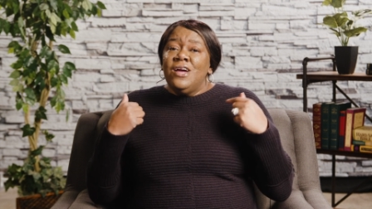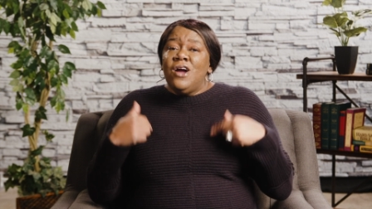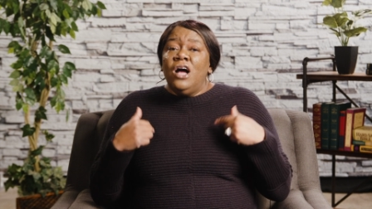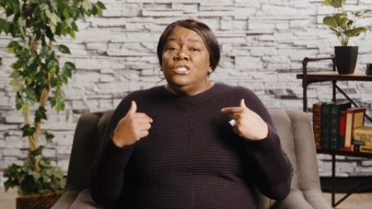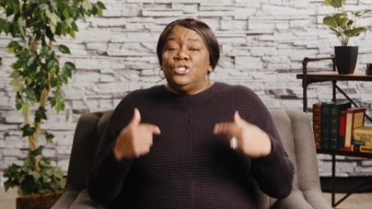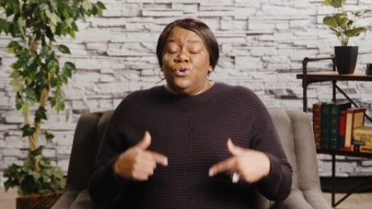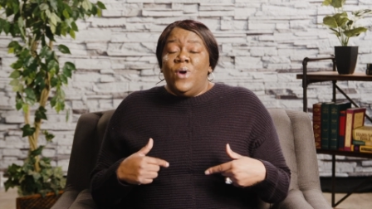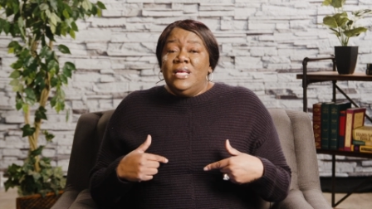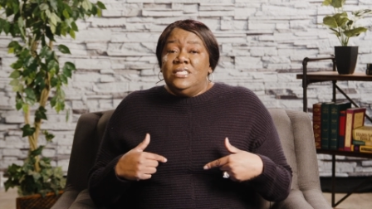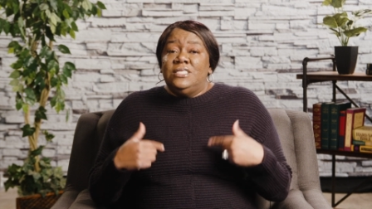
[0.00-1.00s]
God's
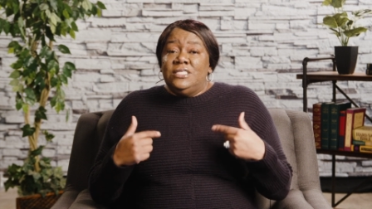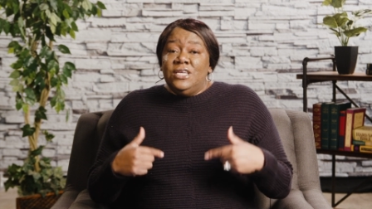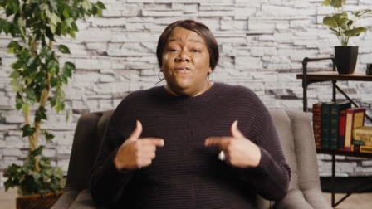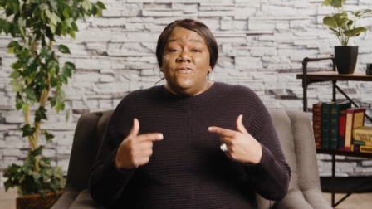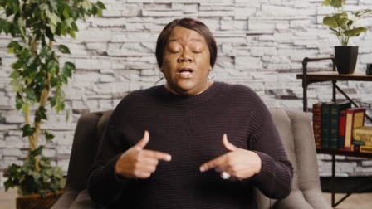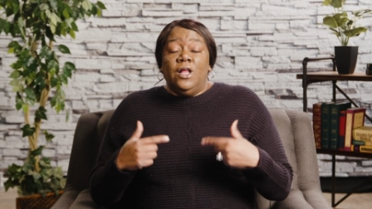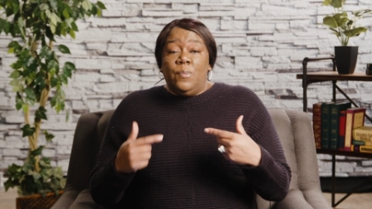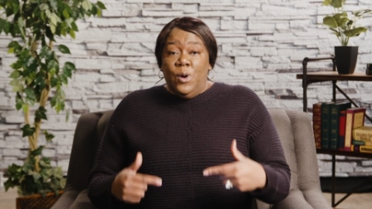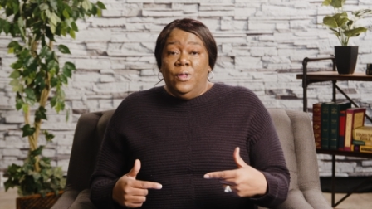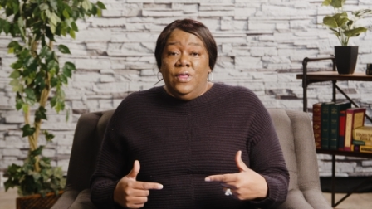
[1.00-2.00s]
grace still fell
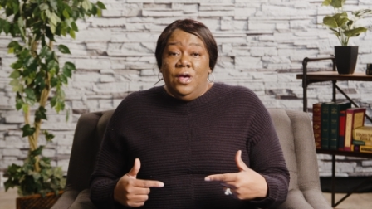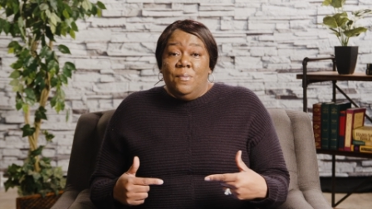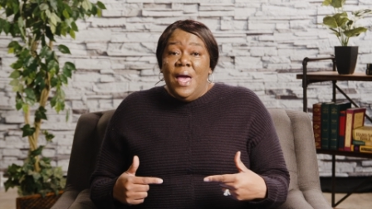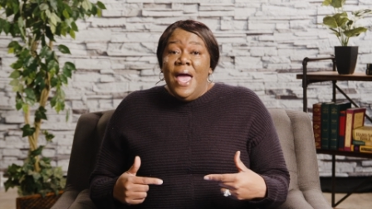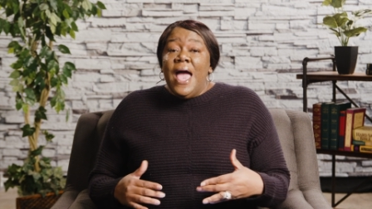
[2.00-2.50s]
upon them,